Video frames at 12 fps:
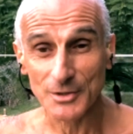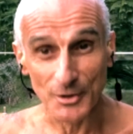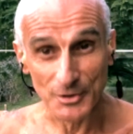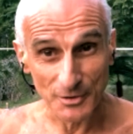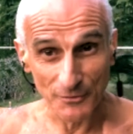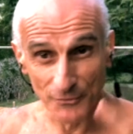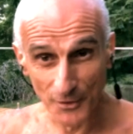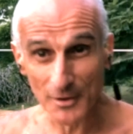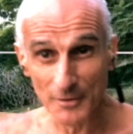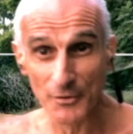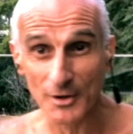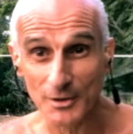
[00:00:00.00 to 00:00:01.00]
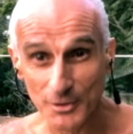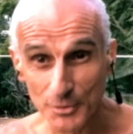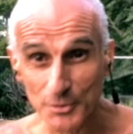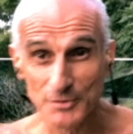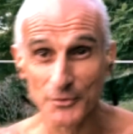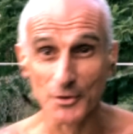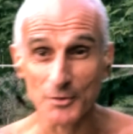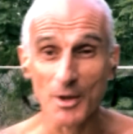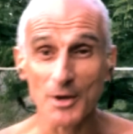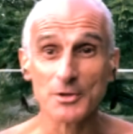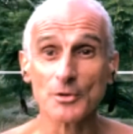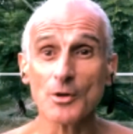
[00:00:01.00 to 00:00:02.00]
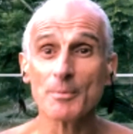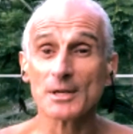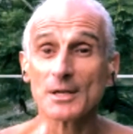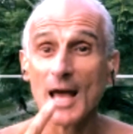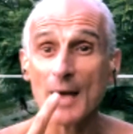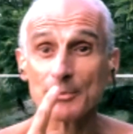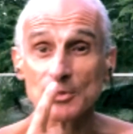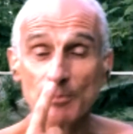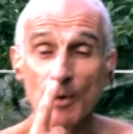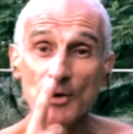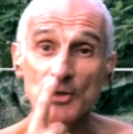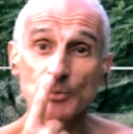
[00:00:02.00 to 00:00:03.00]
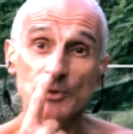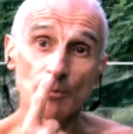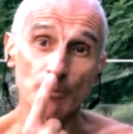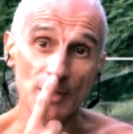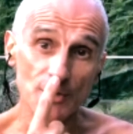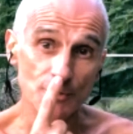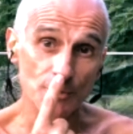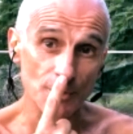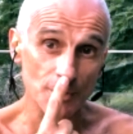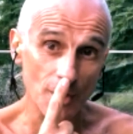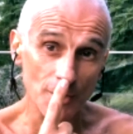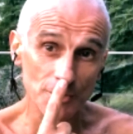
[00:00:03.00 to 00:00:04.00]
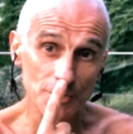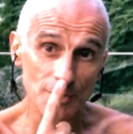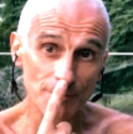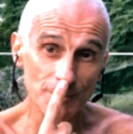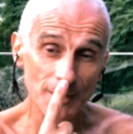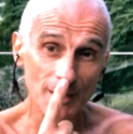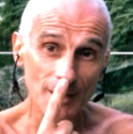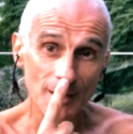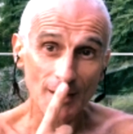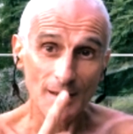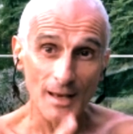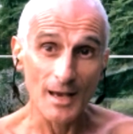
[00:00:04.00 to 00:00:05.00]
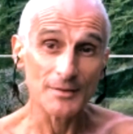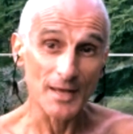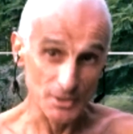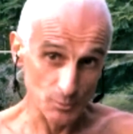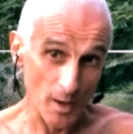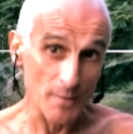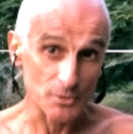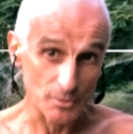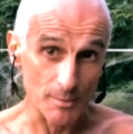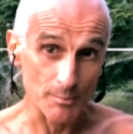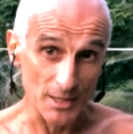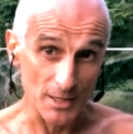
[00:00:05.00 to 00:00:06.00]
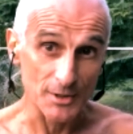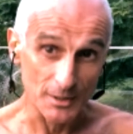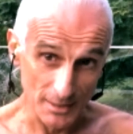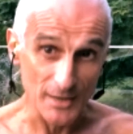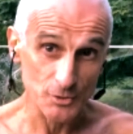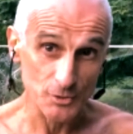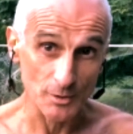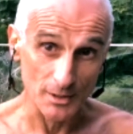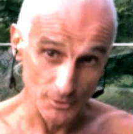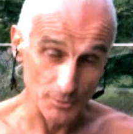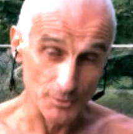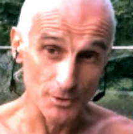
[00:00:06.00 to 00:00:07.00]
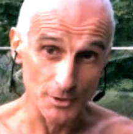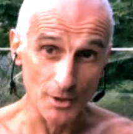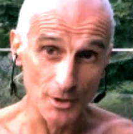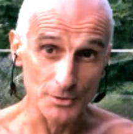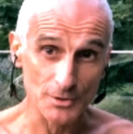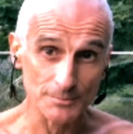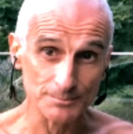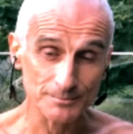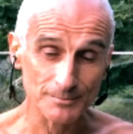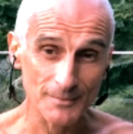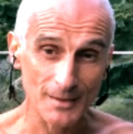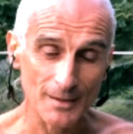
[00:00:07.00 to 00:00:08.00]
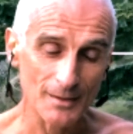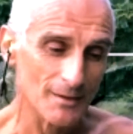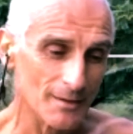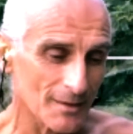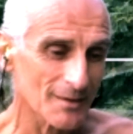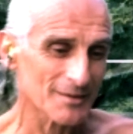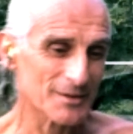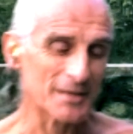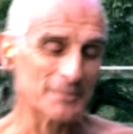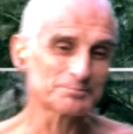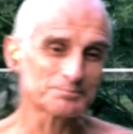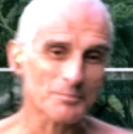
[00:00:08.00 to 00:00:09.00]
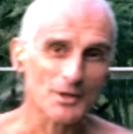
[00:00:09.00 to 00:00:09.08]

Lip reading: So it's a very, very useful molecule, but it happens most when you breathe through the nose, and that's why we should be breathing naturally through the nose. Then